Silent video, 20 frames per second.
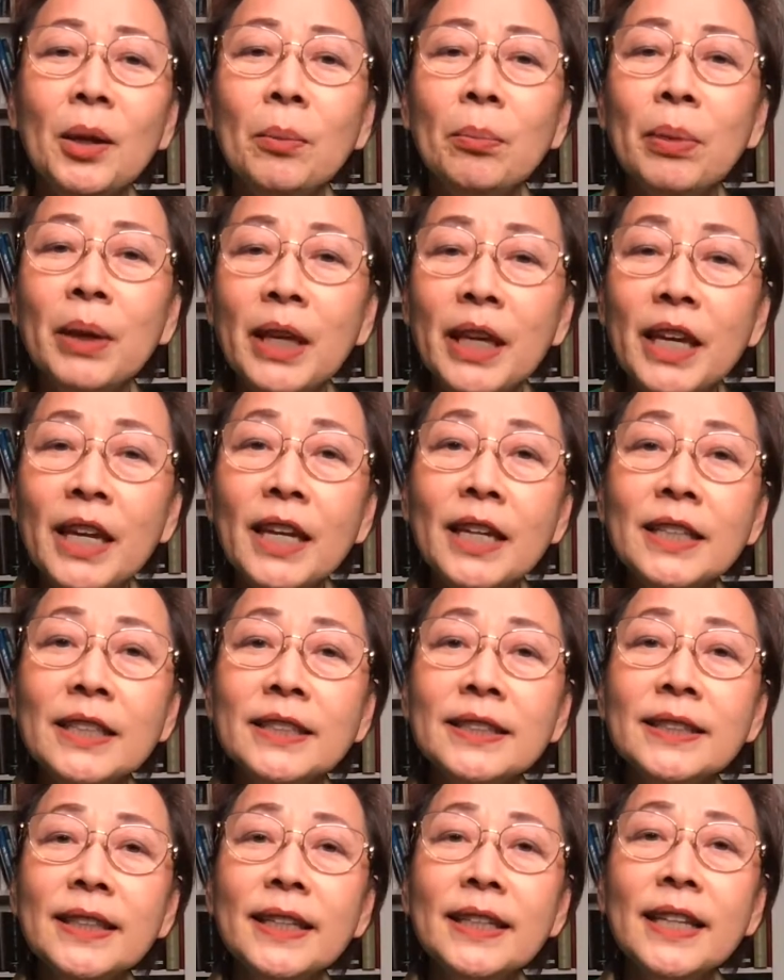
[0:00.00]

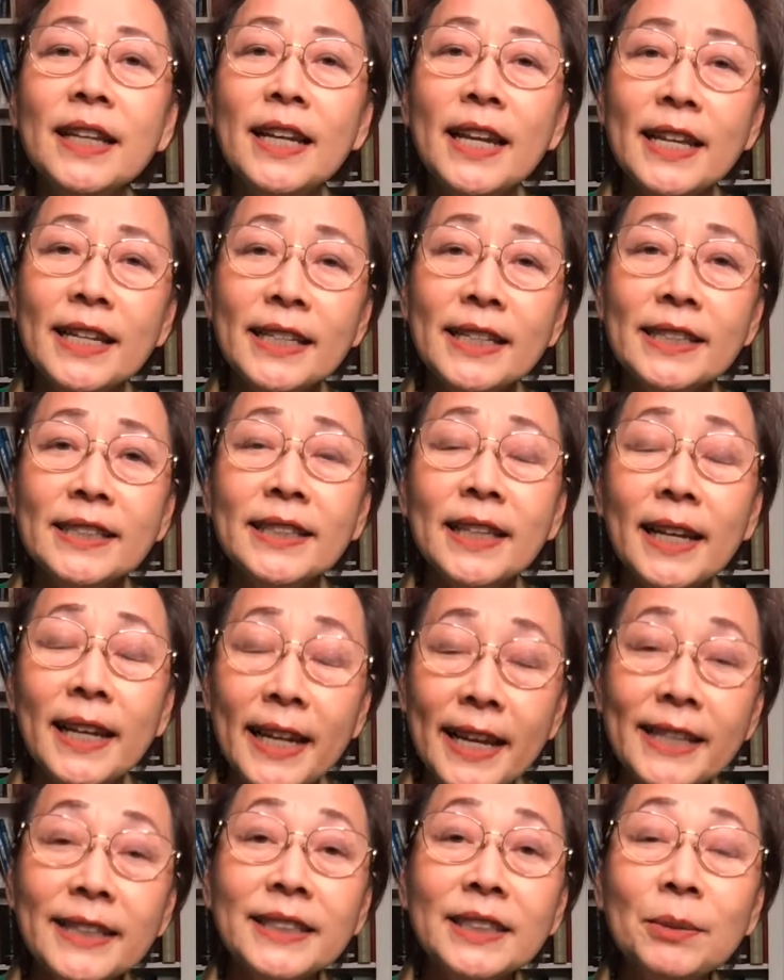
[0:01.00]
Begins in the
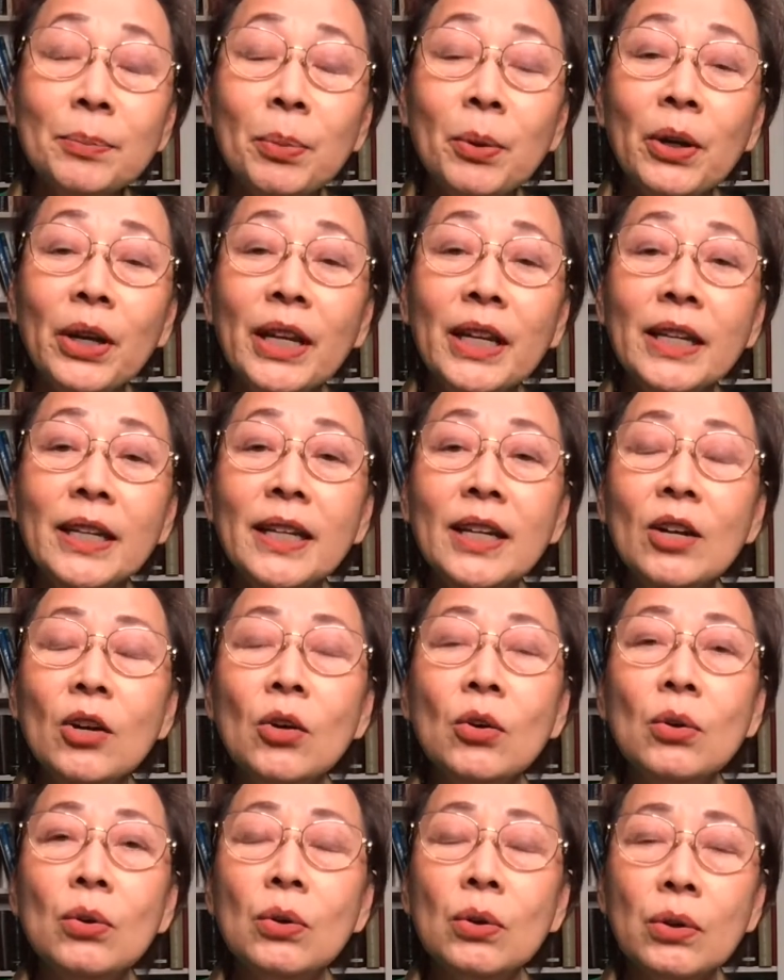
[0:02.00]
late spring
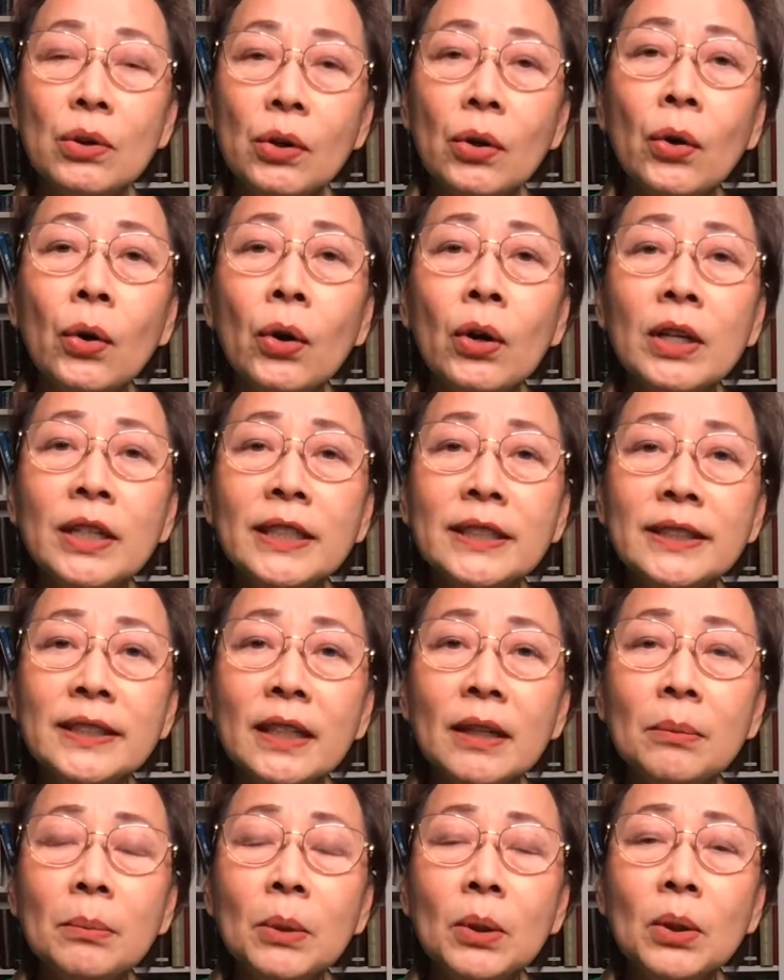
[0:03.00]
or early
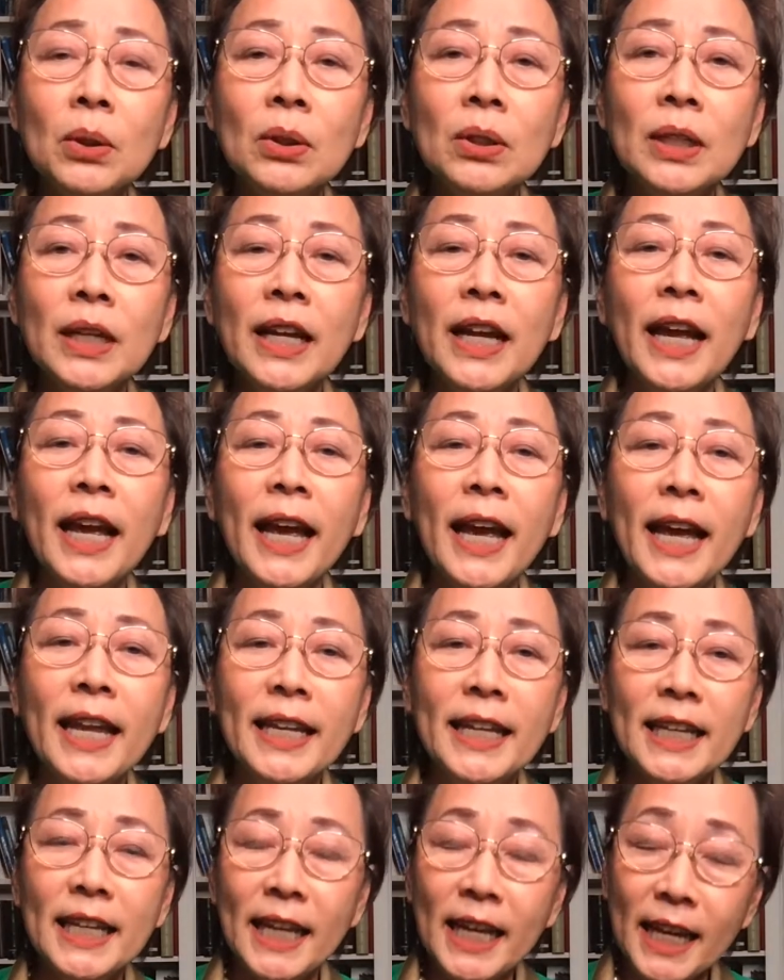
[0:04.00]
summer, and
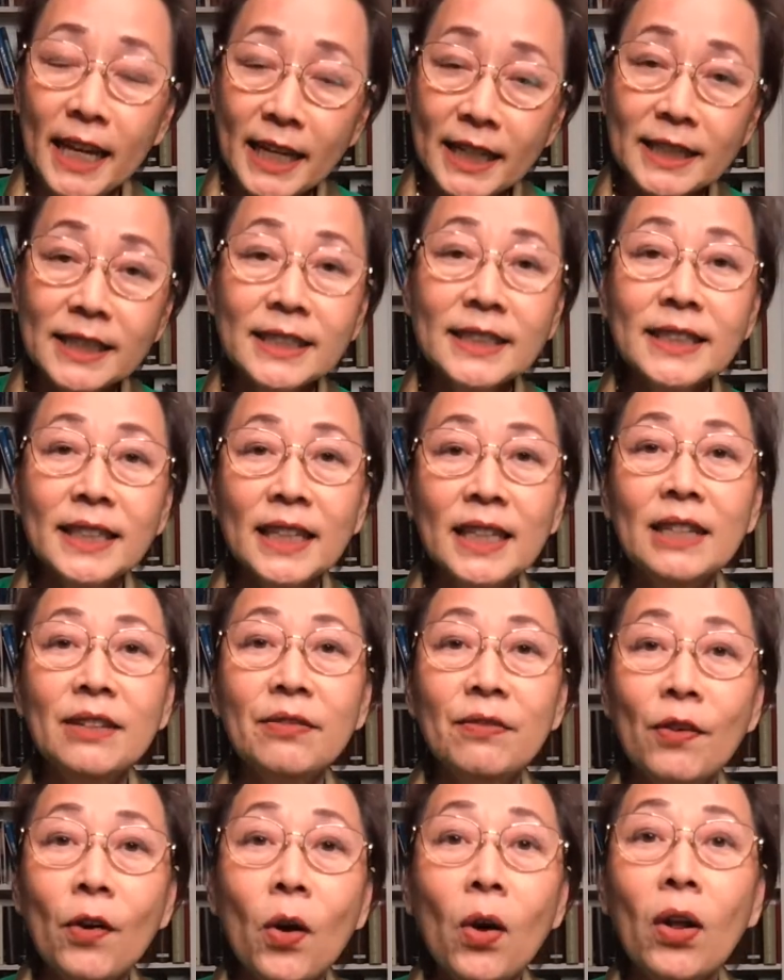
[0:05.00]
it ends in the
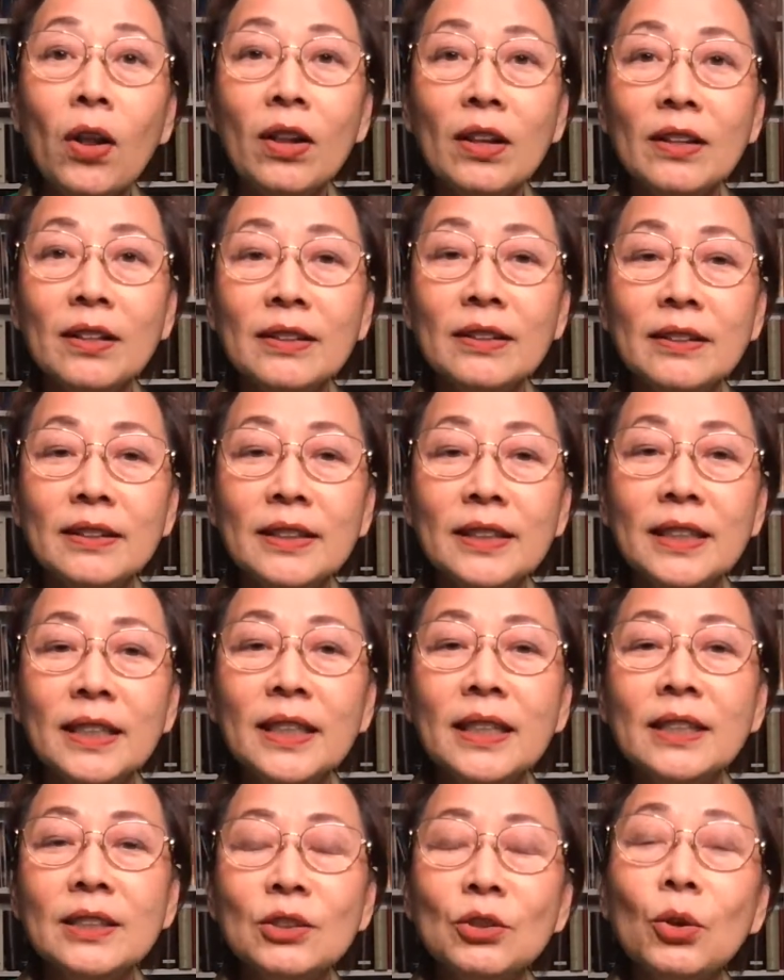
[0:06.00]
fall.
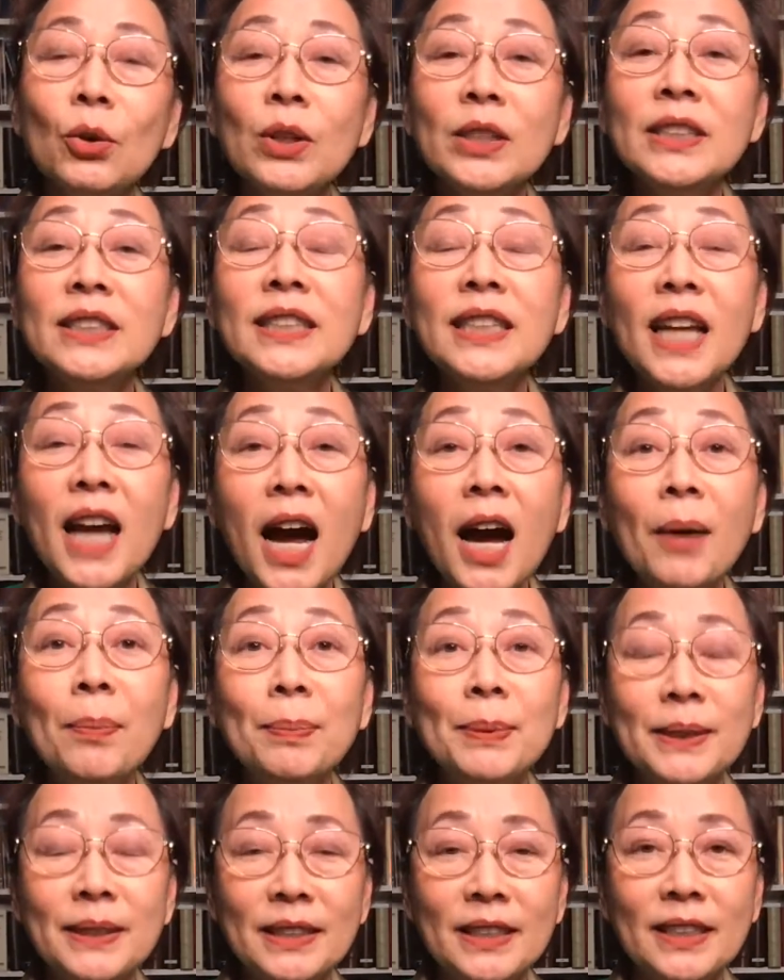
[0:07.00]
So it's the
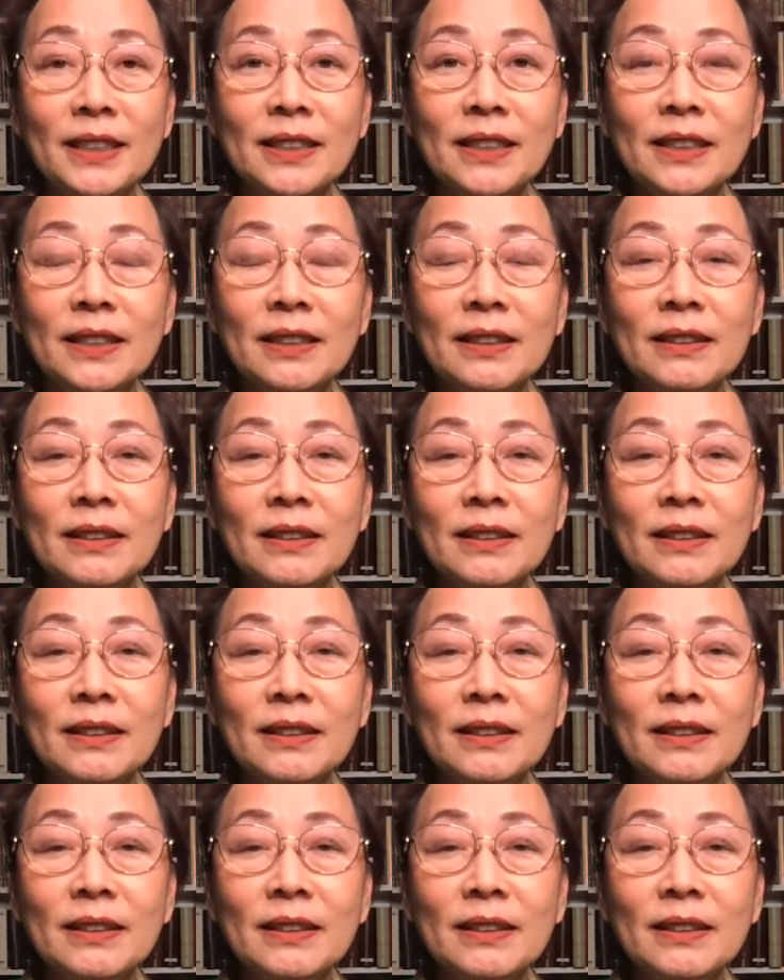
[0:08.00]
opposite.